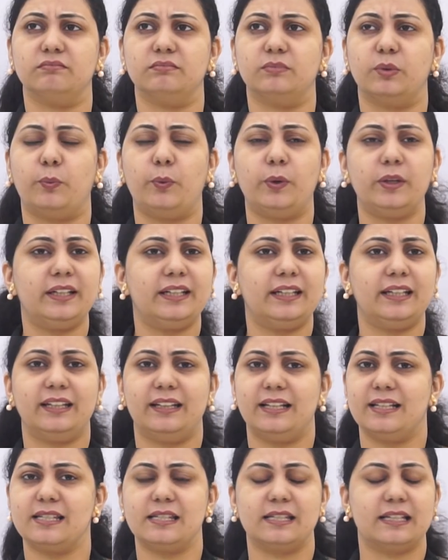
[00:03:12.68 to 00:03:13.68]
what
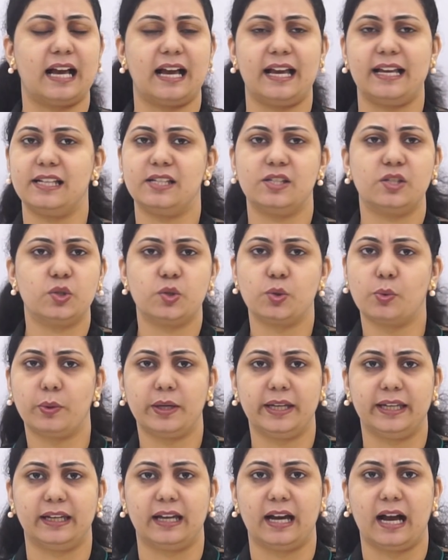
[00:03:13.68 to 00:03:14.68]
this guy is
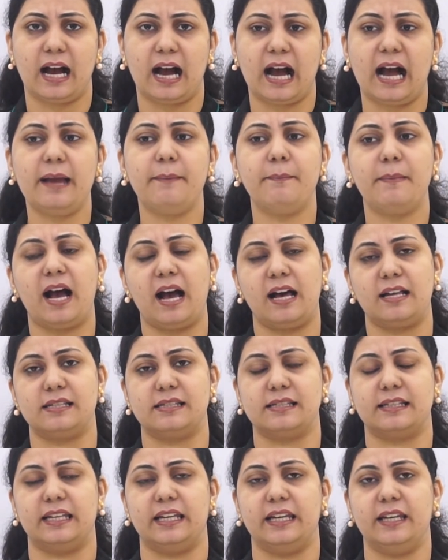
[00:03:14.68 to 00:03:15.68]
doing? I'm
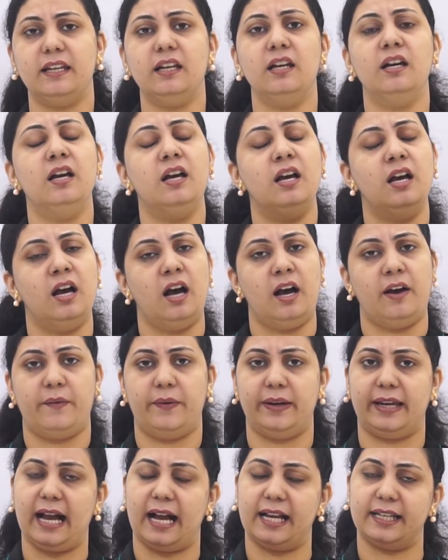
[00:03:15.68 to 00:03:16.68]
asking
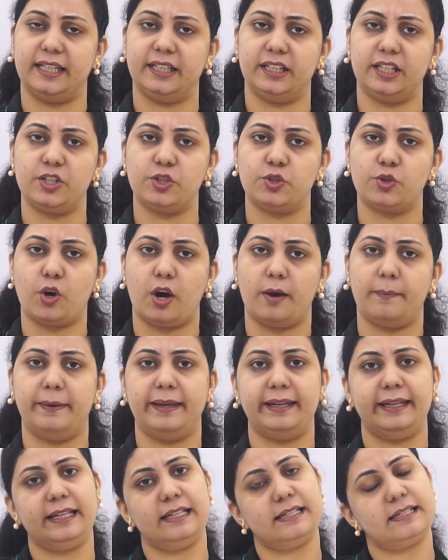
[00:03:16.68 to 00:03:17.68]
regarding the
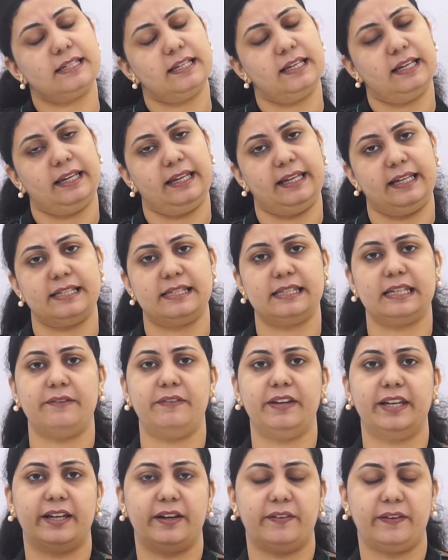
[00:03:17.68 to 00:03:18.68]
strawberries, he's
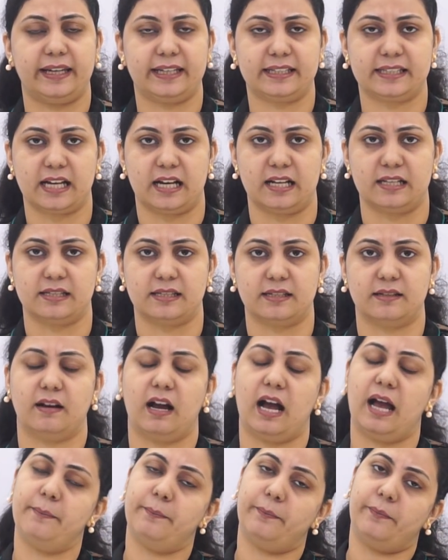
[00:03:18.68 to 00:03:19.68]
giving correct answer.
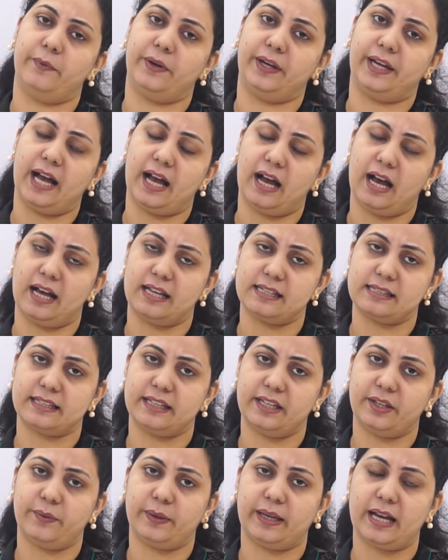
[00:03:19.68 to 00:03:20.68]
I'm
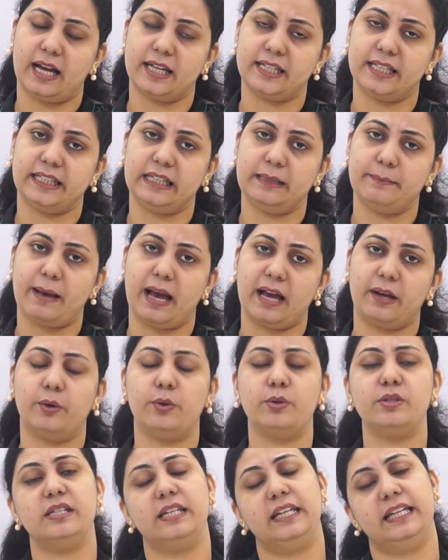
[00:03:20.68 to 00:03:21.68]
asking regarding the
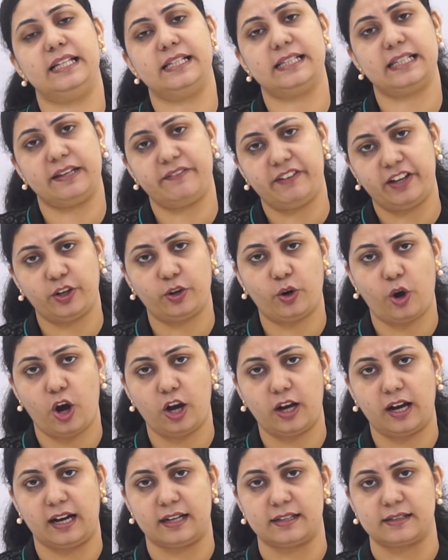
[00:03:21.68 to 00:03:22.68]
mangoes, he's giving
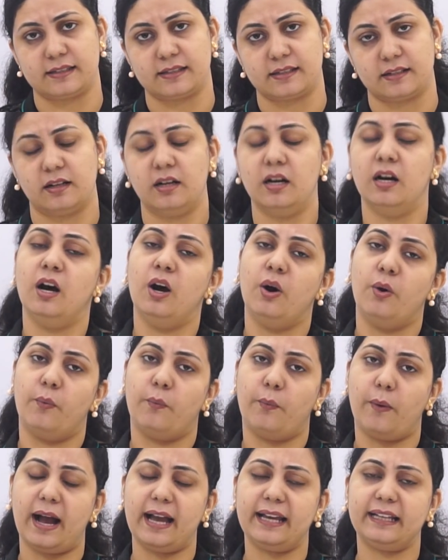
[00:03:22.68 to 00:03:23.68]
wrong answer.
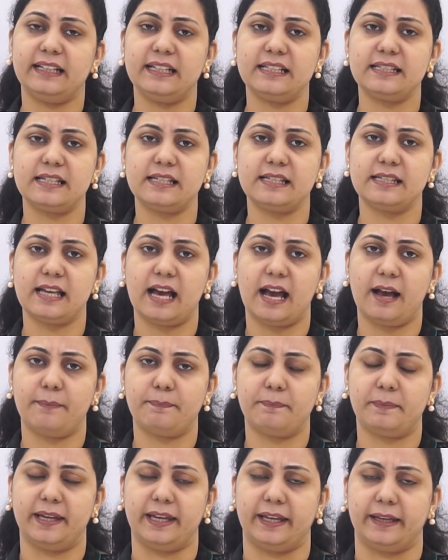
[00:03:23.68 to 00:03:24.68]
Why this is
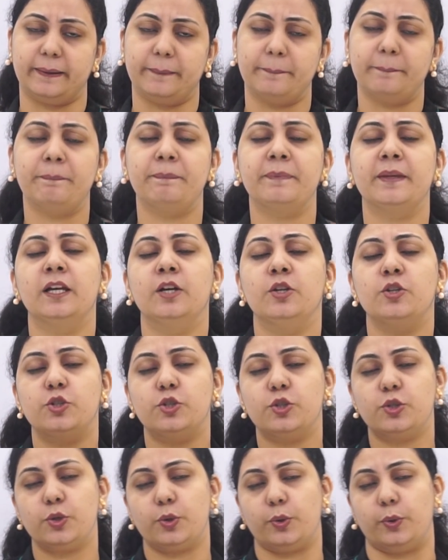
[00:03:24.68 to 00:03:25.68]
happening?
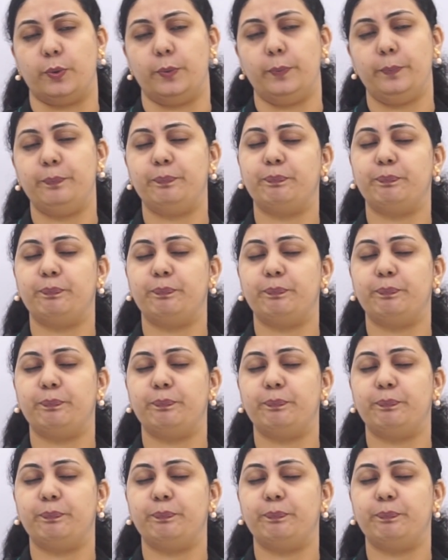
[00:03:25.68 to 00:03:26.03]
So